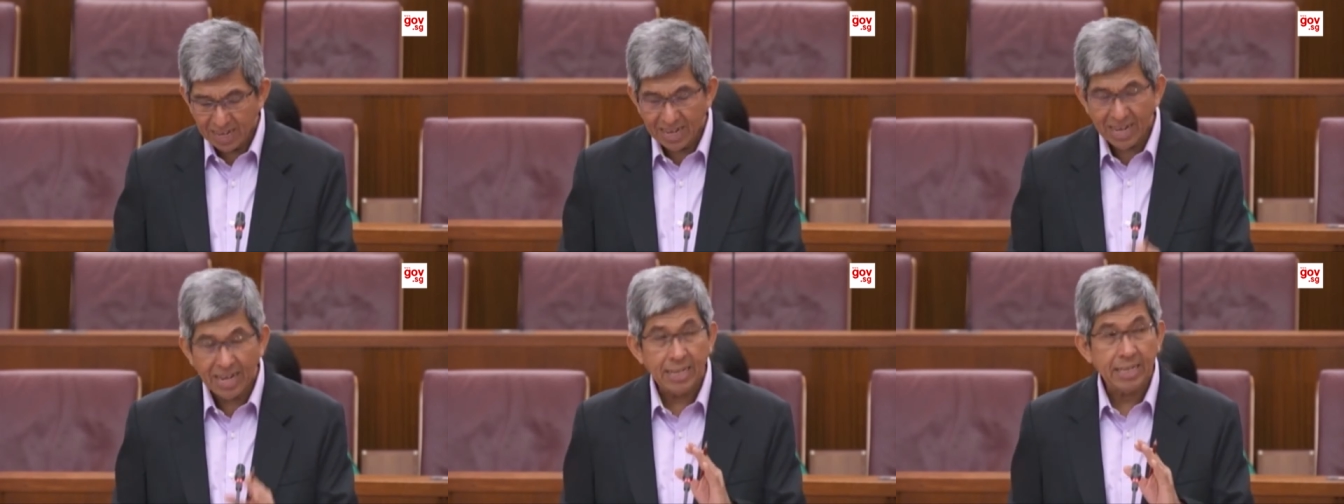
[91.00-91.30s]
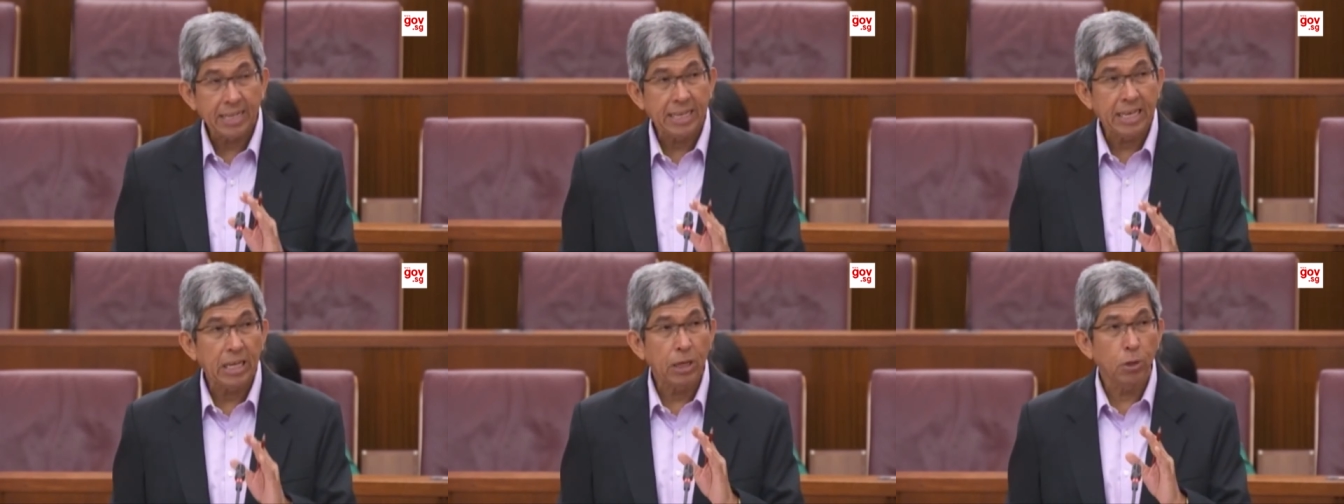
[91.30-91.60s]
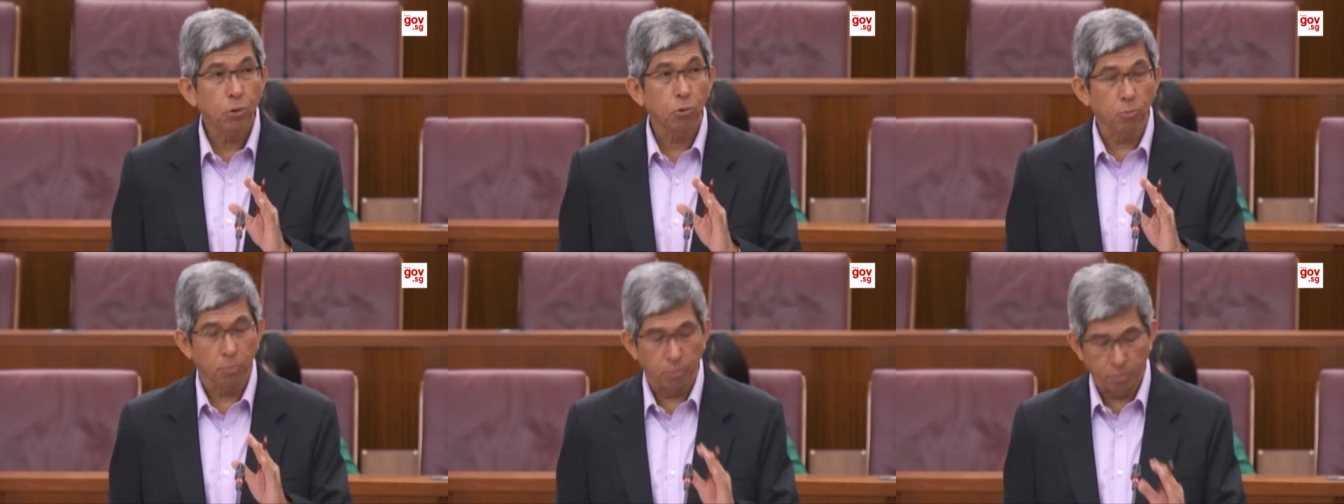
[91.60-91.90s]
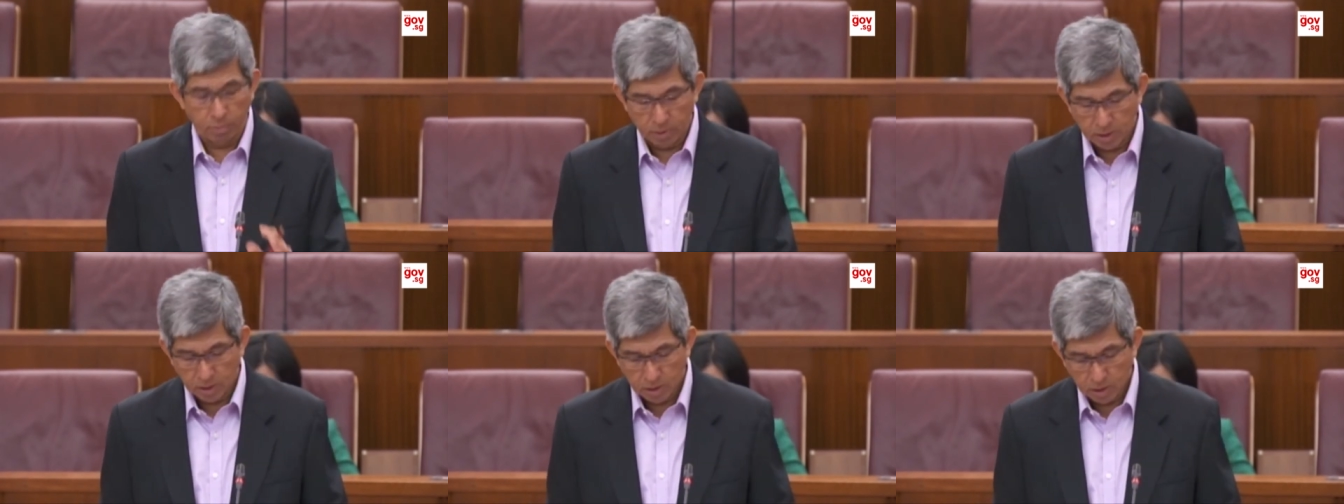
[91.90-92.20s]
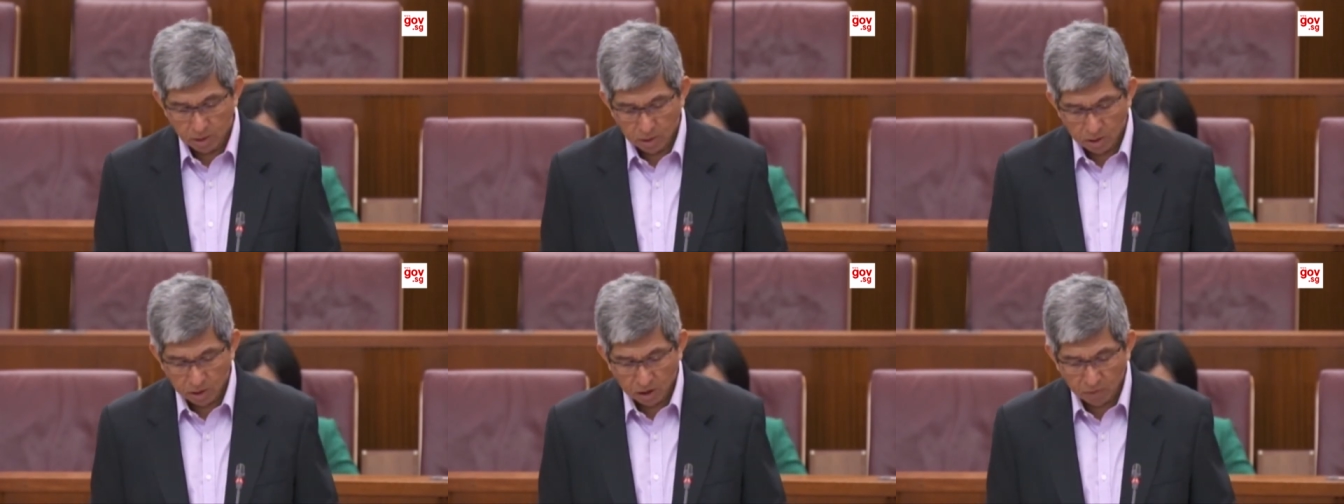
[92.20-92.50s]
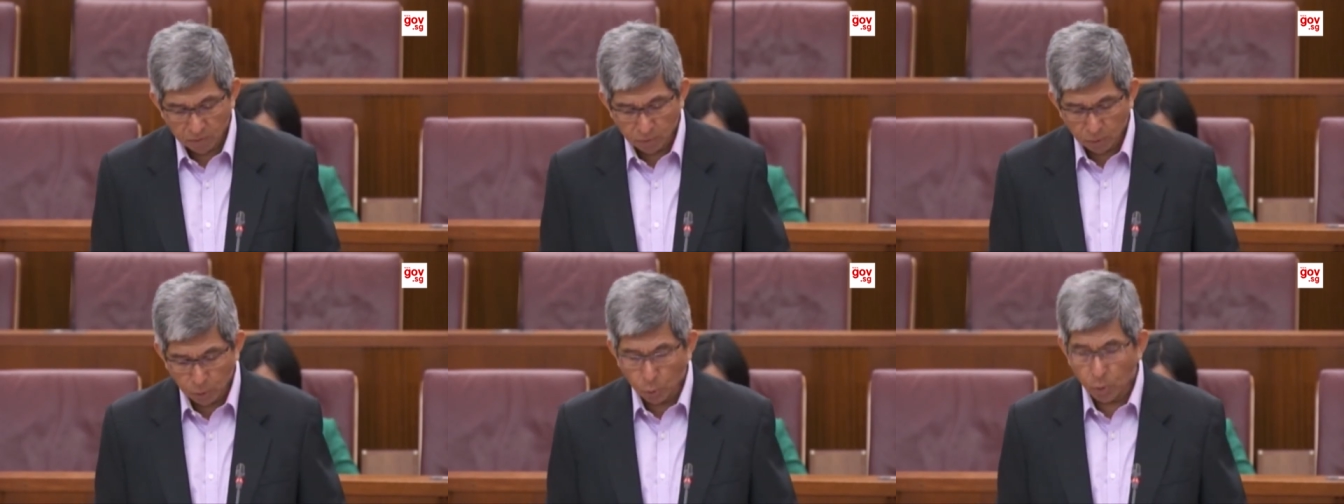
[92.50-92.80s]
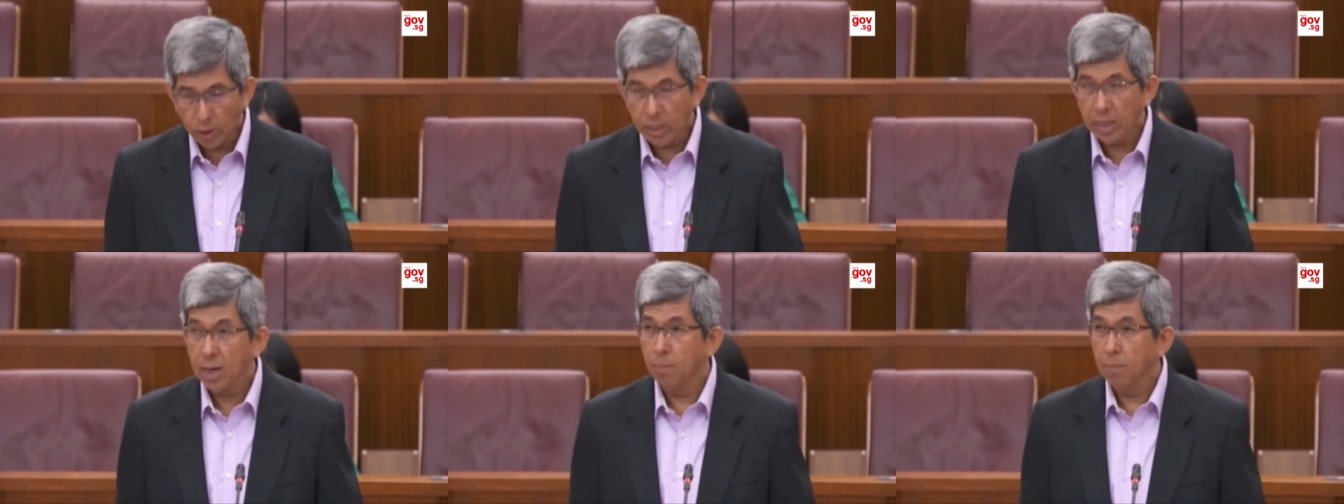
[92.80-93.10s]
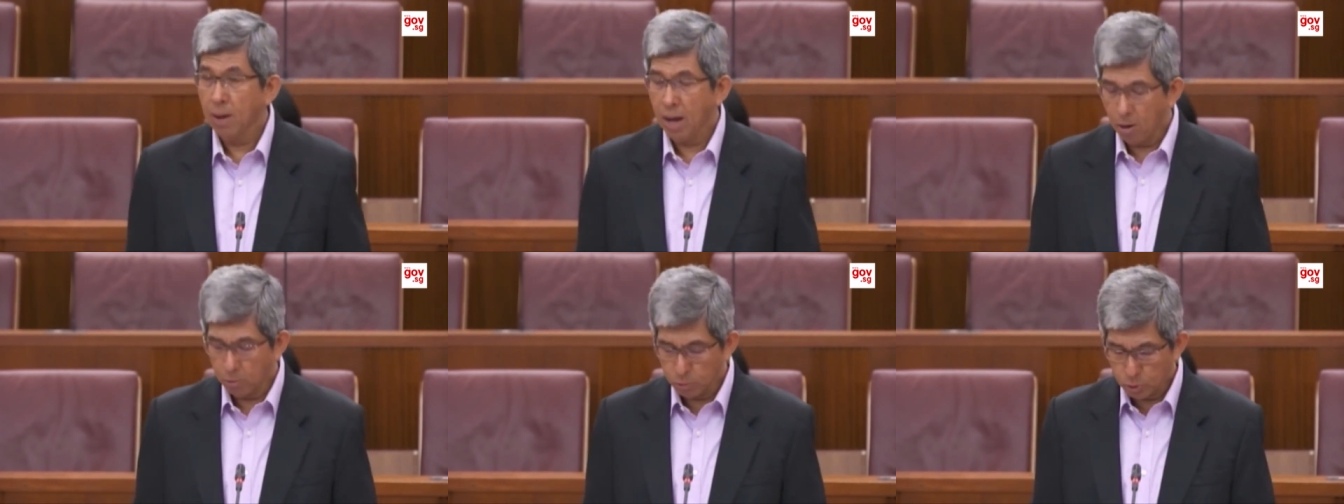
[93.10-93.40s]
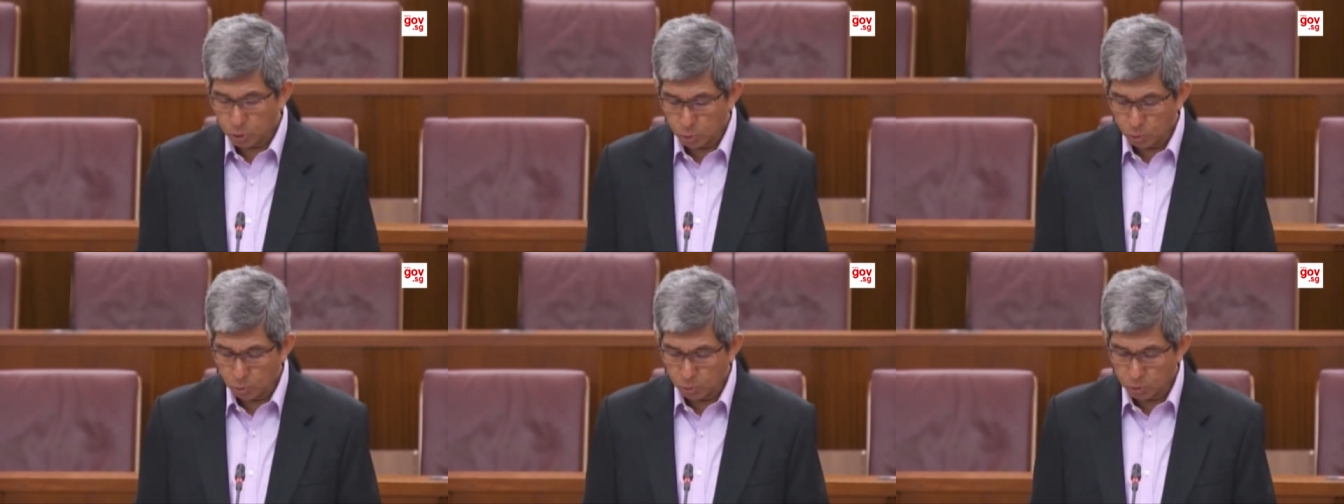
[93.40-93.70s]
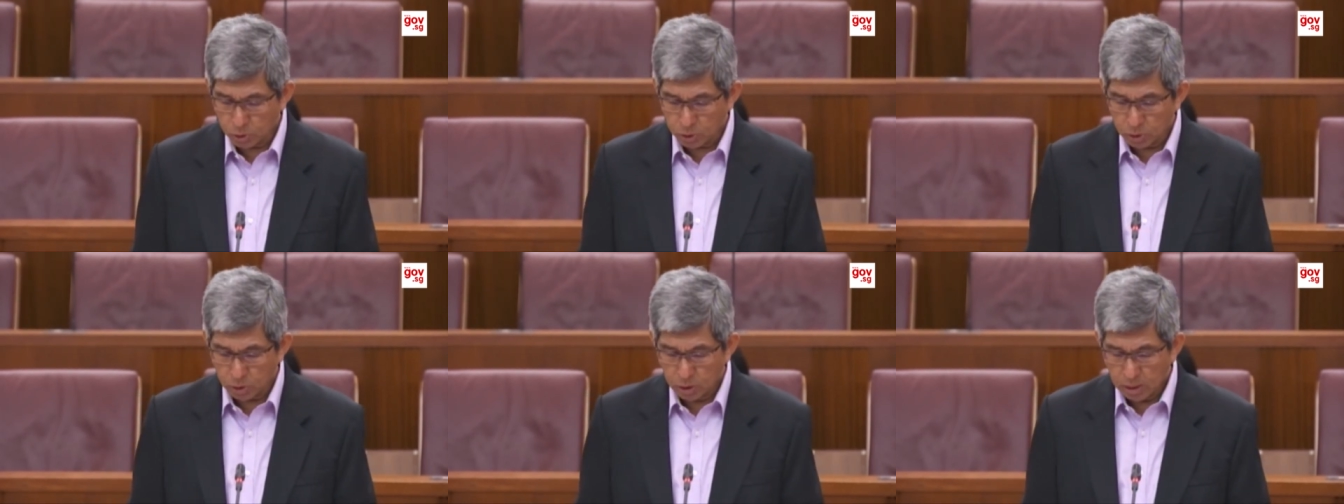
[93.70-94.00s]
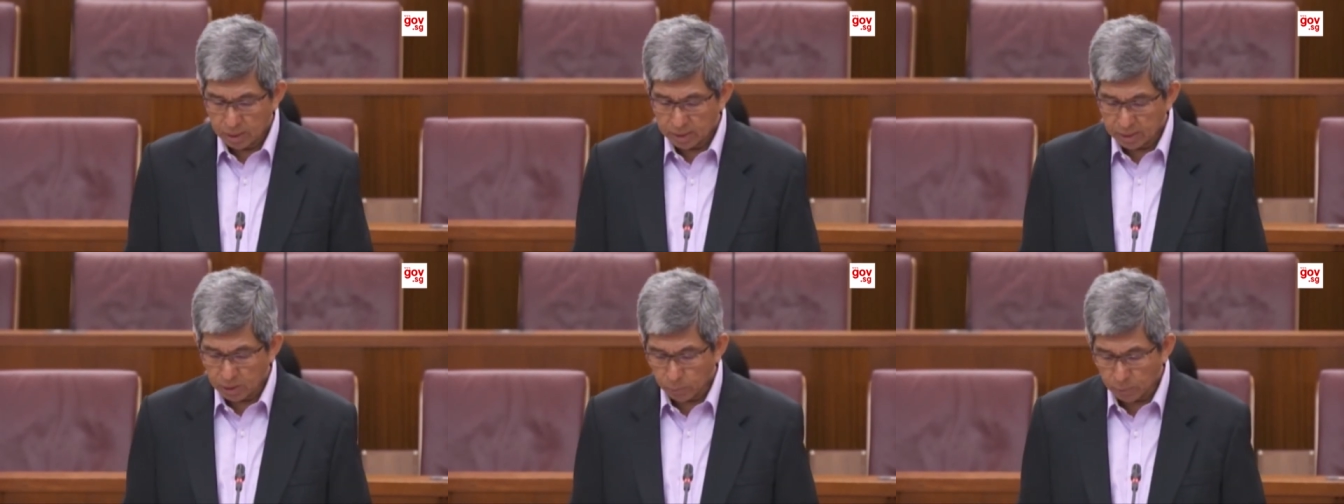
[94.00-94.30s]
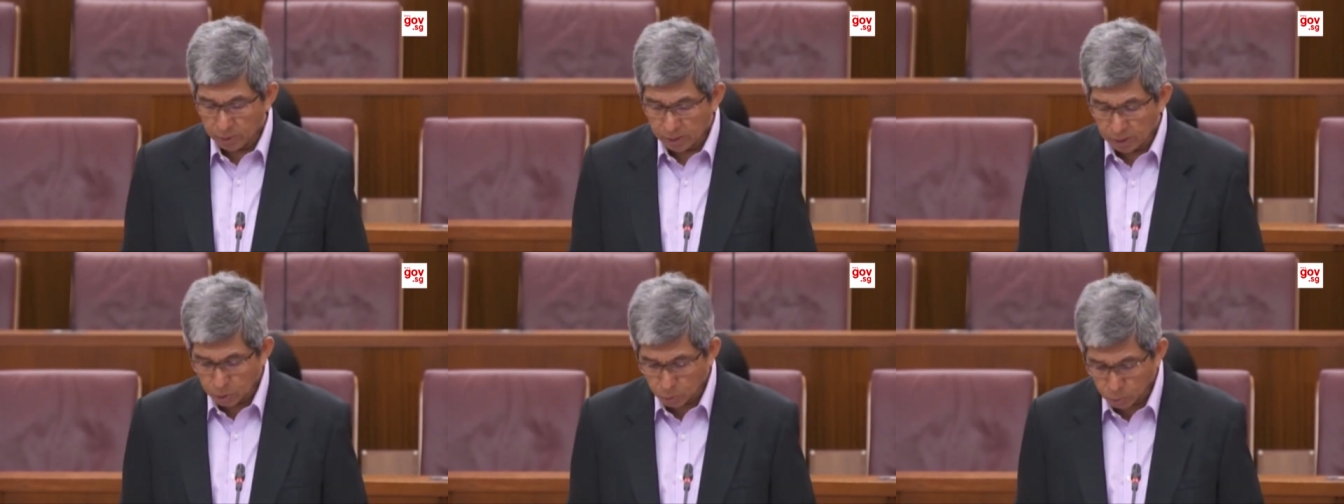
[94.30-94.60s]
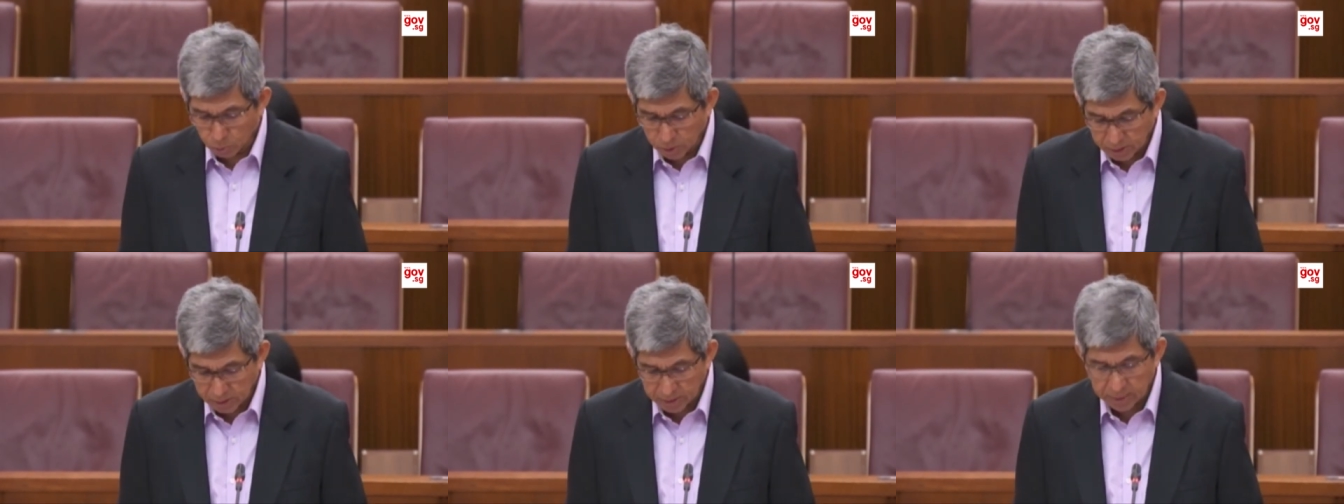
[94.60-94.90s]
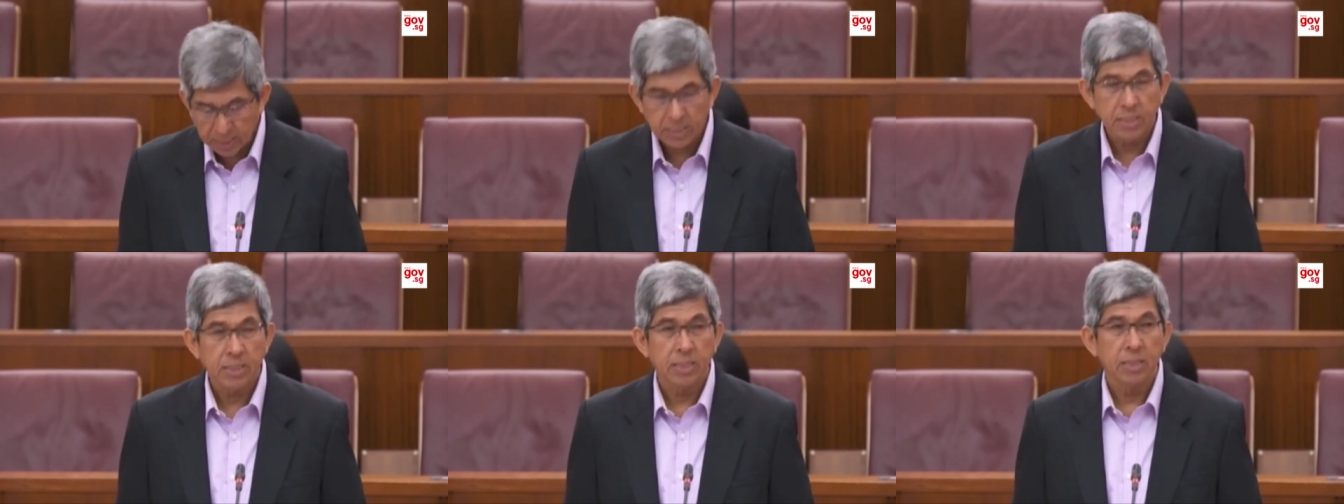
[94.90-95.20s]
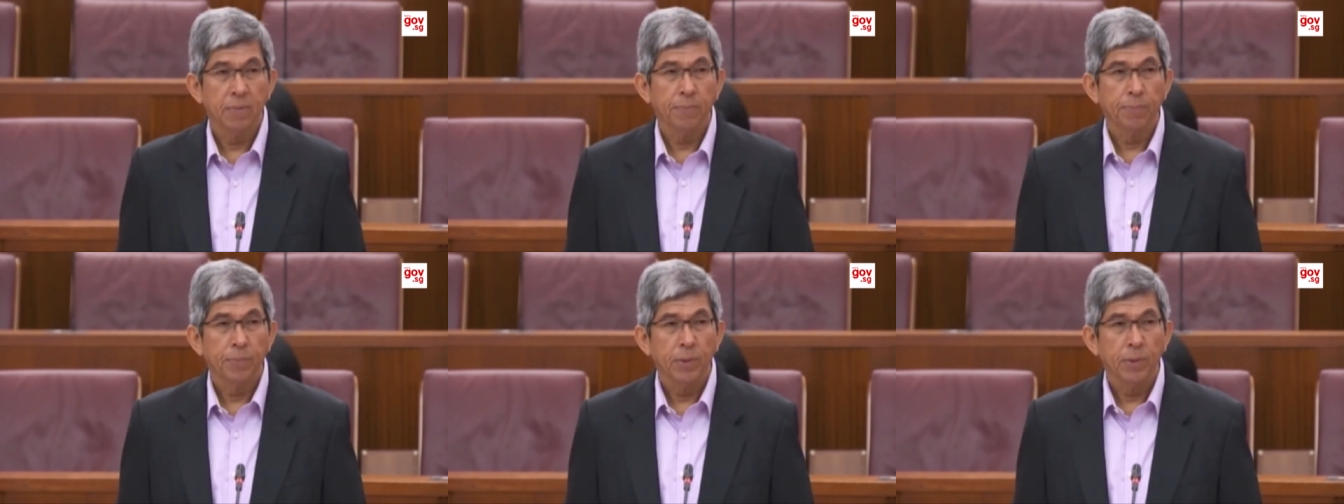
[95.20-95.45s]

A key group of low-income households that we need to assist